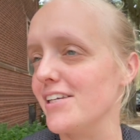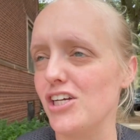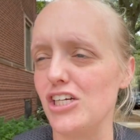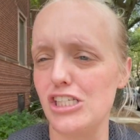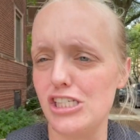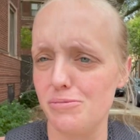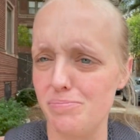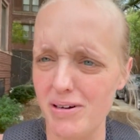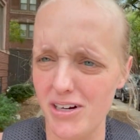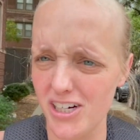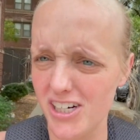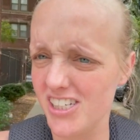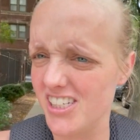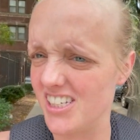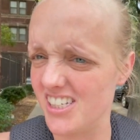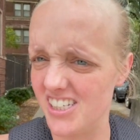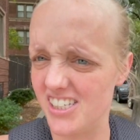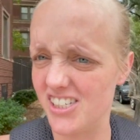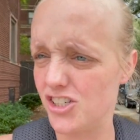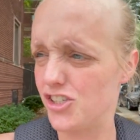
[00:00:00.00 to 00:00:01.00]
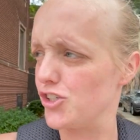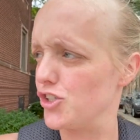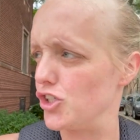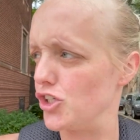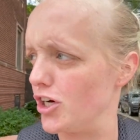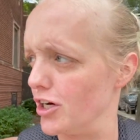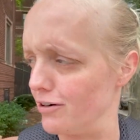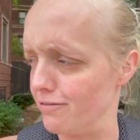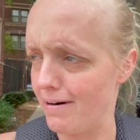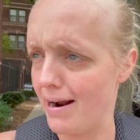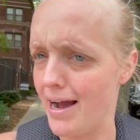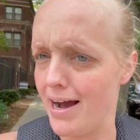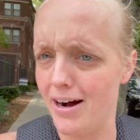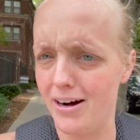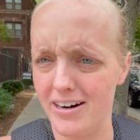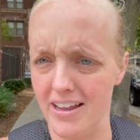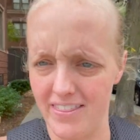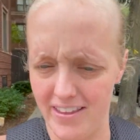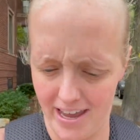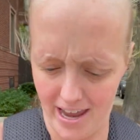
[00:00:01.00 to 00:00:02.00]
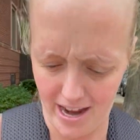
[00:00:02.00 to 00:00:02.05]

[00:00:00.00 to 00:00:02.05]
in good spirits. He's just looking around in the